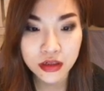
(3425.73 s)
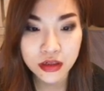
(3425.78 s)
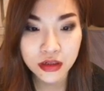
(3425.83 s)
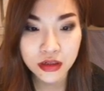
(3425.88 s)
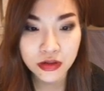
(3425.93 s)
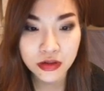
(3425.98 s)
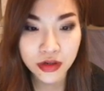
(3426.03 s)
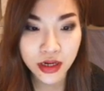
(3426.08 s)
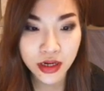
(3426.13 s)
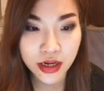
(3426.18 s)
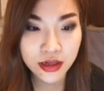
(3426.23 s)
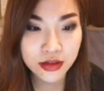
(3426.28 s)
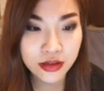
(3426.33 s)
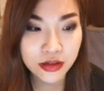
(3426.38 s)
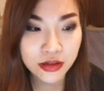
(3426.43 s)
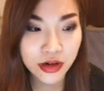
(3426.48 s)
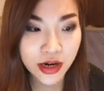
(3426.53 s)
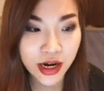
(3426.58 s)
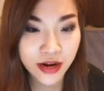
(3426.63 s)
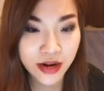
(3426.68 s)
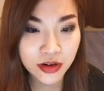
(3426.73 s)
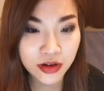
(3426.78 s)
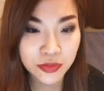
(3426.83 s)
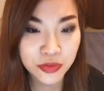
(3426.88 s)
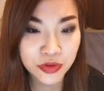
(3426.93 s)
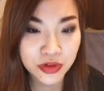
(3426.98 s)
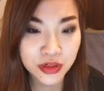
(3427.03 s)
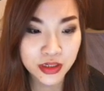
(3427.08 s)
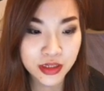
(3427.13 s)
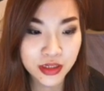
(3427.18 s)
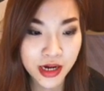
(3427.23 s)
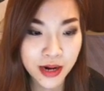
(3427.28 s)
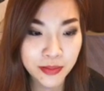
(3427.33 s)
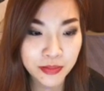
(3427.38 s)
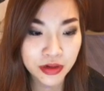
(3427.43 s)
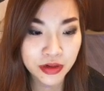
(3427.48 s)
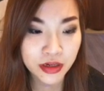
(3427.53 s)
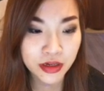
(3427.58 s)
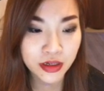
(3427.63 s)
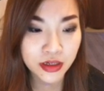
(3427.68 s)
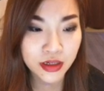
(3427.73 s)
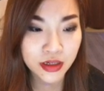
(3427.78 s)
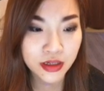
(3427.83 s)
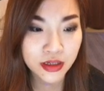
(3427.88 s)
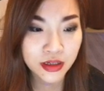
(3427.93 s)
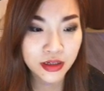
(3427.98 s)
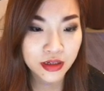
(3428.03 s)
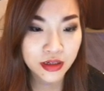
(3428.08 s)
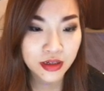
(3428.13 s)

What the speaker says: Okay, so I have community tab here.